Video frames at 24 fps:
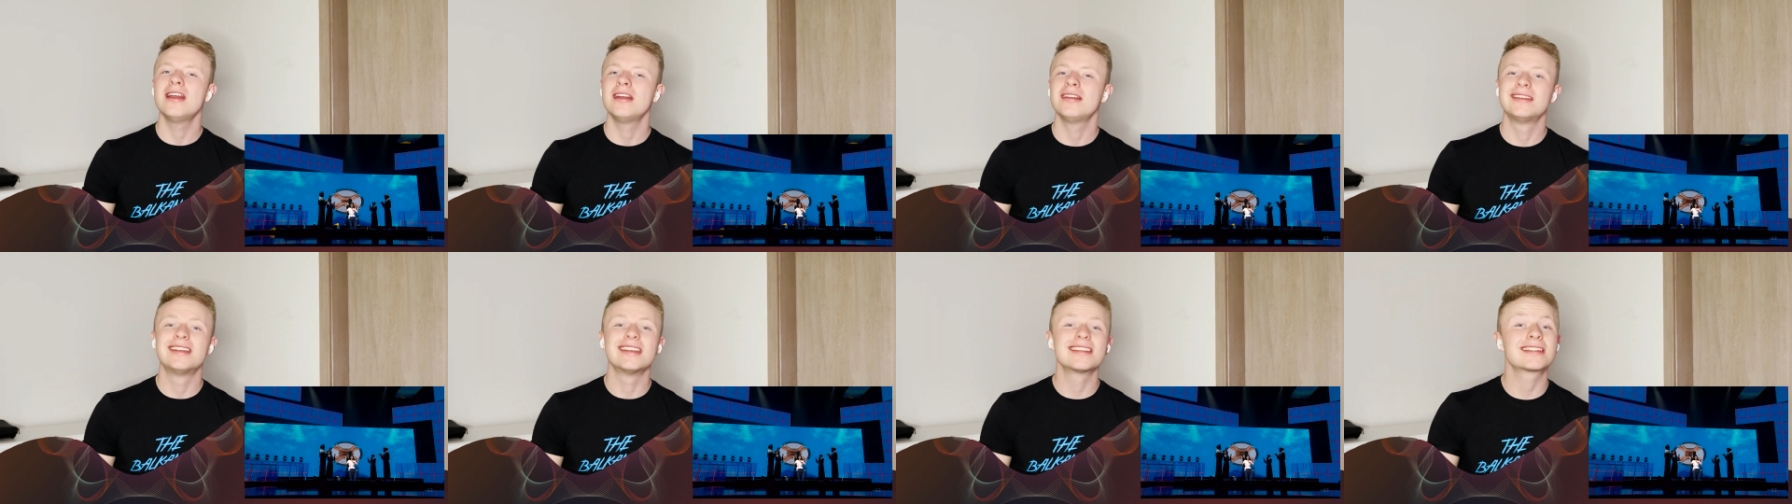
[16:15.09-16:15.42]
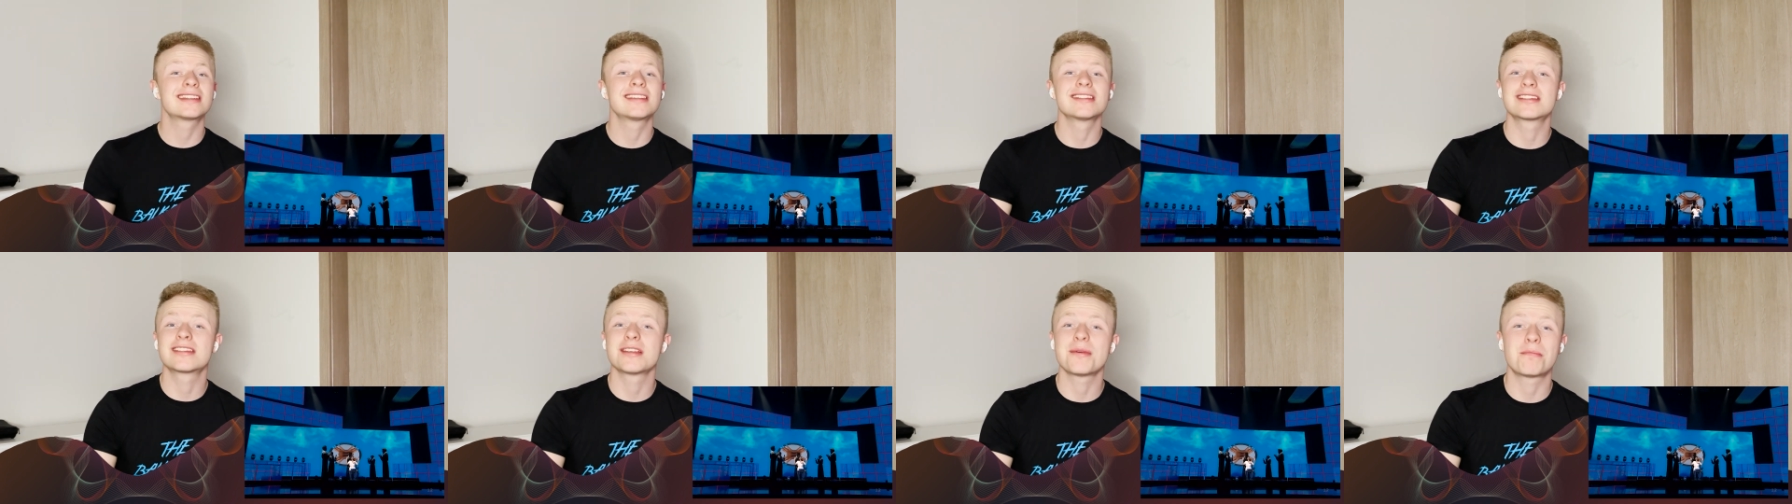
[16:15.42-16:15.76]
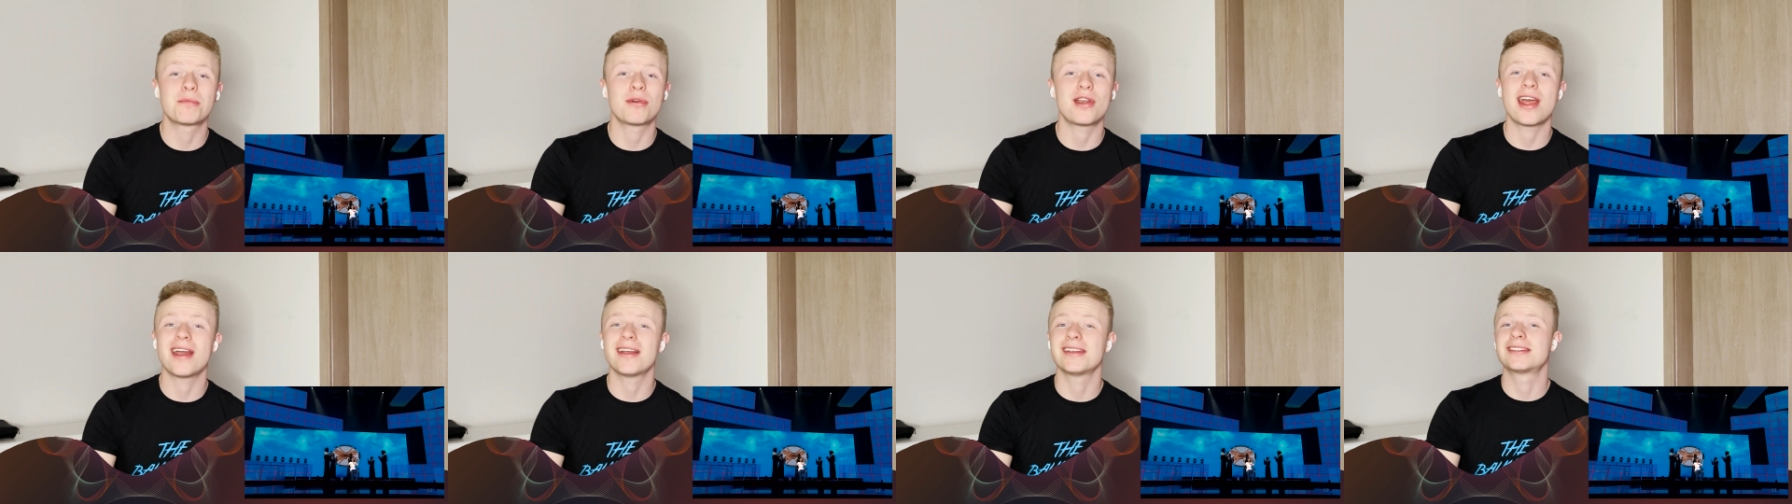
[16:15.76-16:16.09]
this could
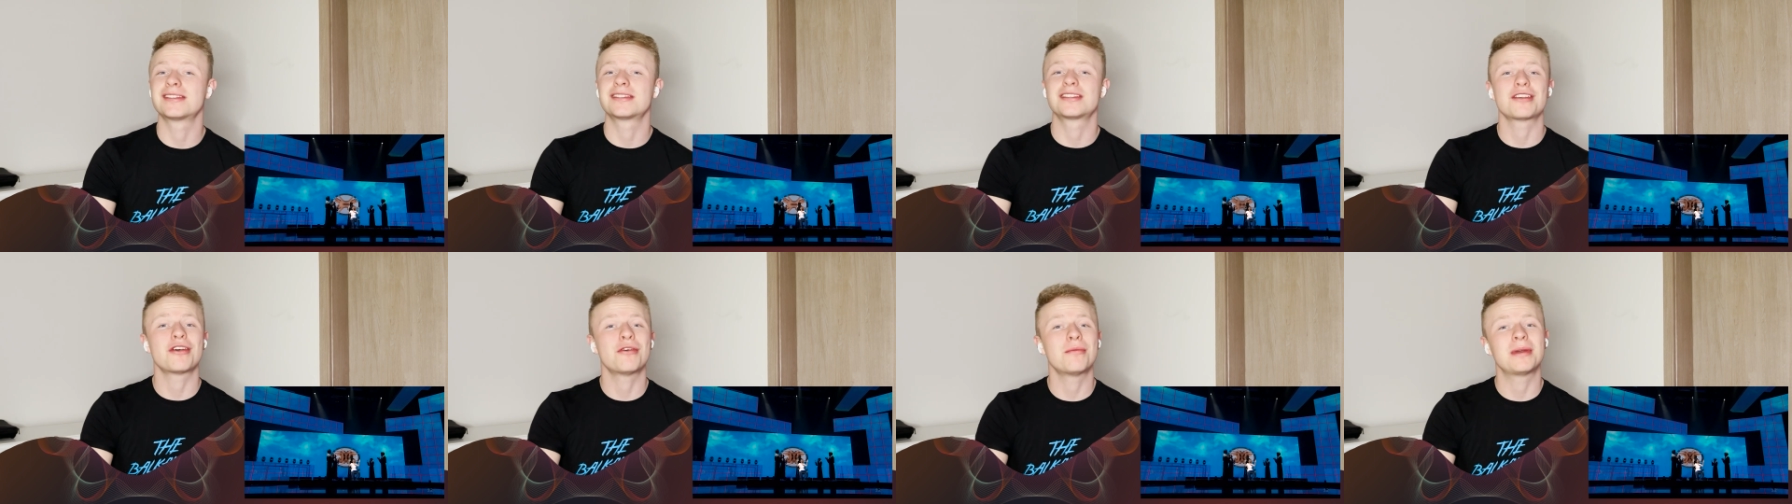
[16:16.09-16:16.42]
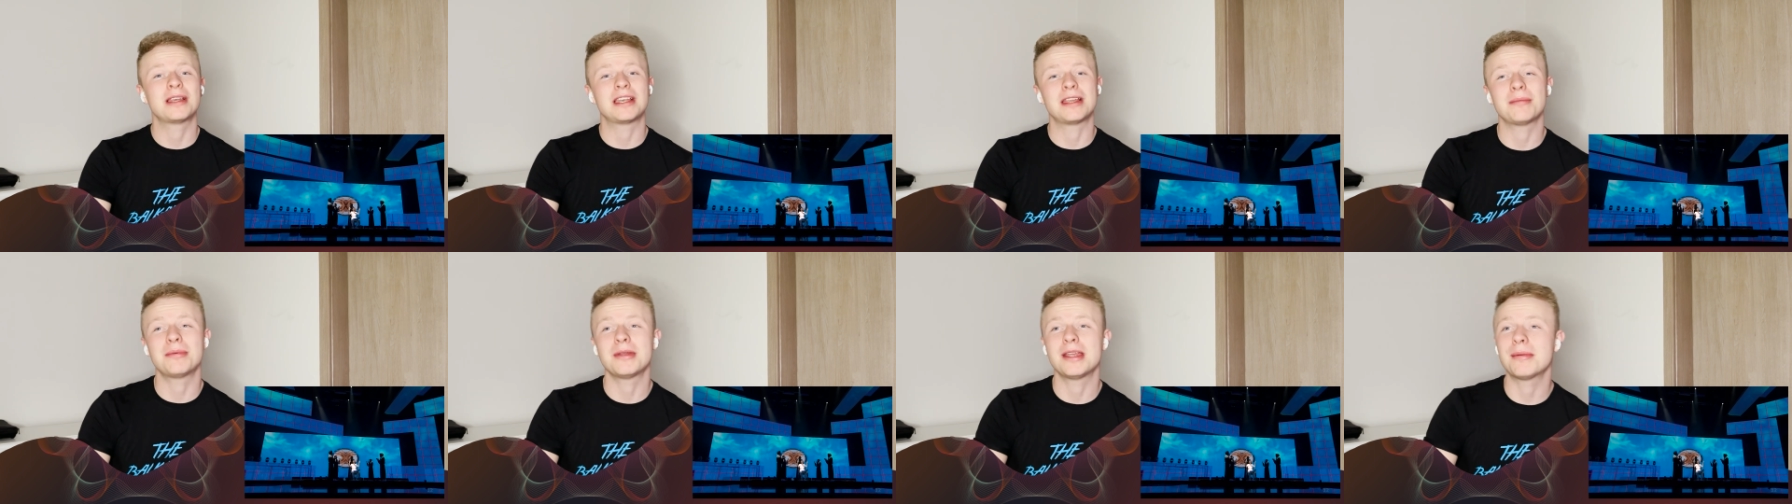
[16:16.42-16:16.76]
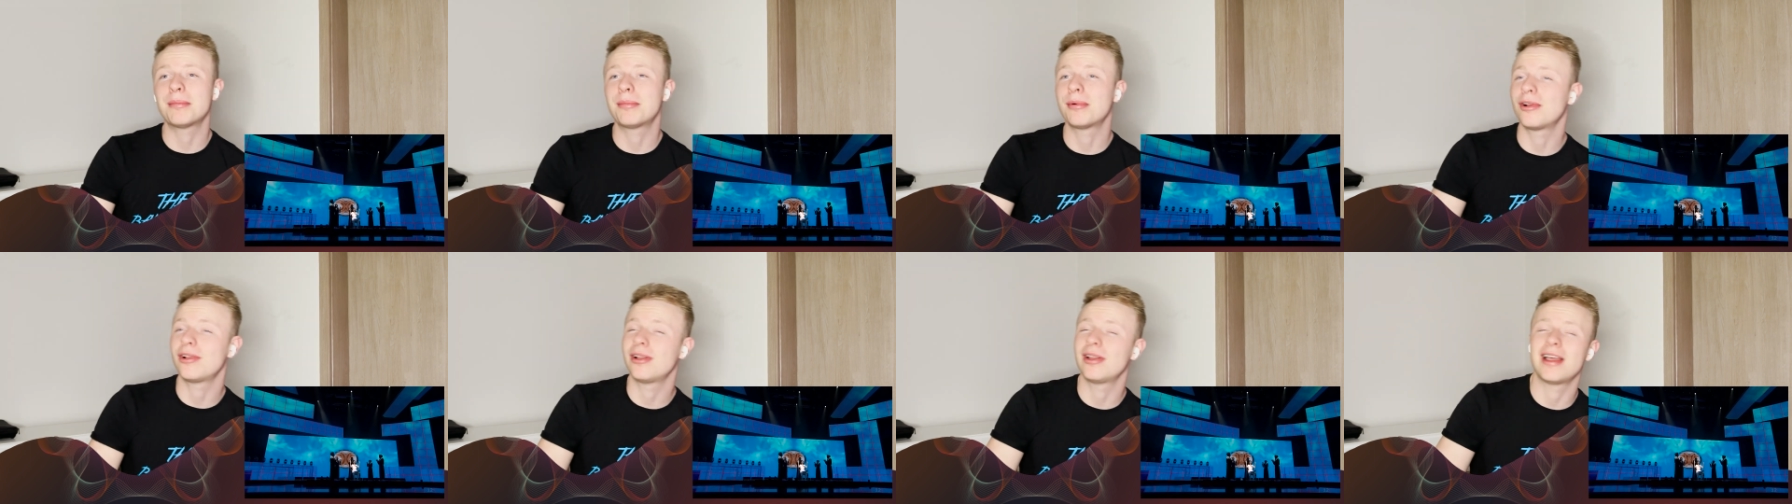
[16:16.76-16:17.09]
surprise so many
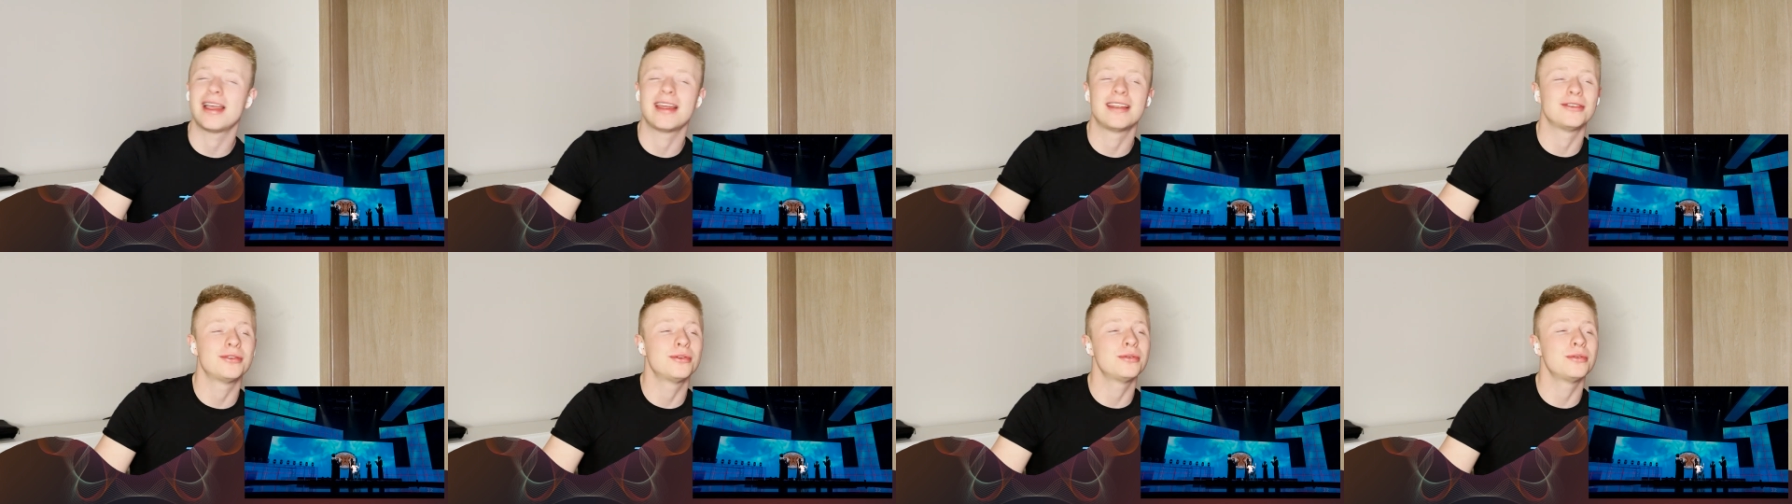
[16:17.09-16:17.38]
people and